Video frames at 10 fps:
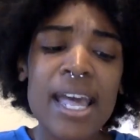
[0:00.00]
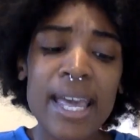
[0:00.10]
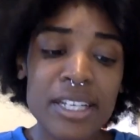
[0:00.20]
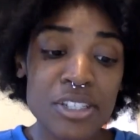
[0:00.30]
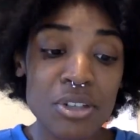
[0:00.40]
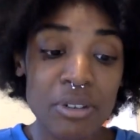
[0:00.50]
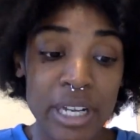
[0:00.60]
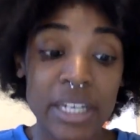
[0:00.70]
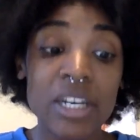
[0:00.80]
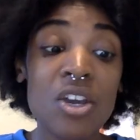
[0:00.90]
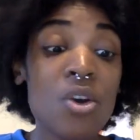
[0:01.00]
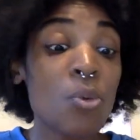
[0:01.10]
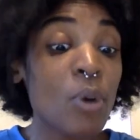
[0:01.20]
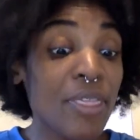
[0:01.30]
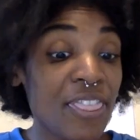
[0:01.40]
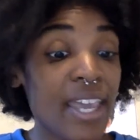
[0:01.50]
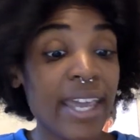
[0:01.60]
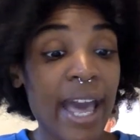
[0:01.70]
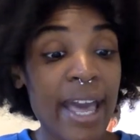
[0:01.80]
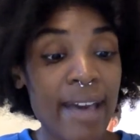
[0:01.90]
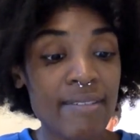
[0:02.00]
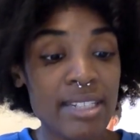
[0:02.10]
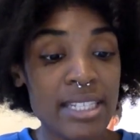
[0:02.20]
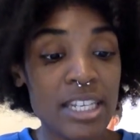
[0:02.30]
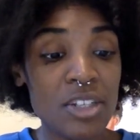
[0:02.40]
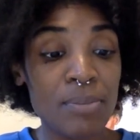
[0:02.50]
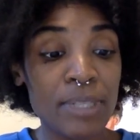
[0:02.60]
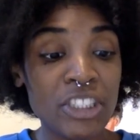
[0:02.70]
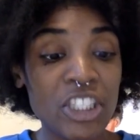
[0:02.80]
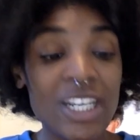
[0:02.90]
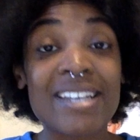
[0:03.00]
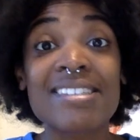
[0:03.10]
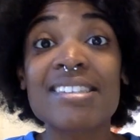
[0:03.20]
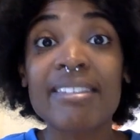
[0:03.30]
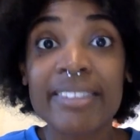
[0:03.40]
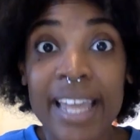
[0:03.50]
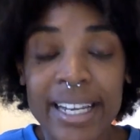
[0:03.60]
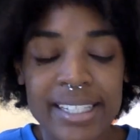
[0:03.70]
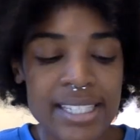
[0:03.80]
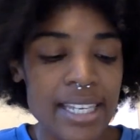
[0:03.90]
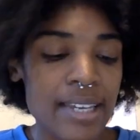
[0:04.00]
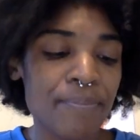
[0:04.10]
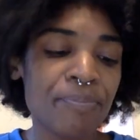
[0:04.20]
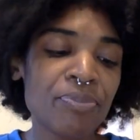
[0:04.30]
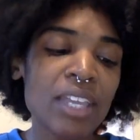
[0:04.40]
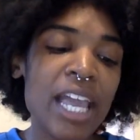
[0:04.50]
"Hey Seren, one thing I haven't seen you mention is legacy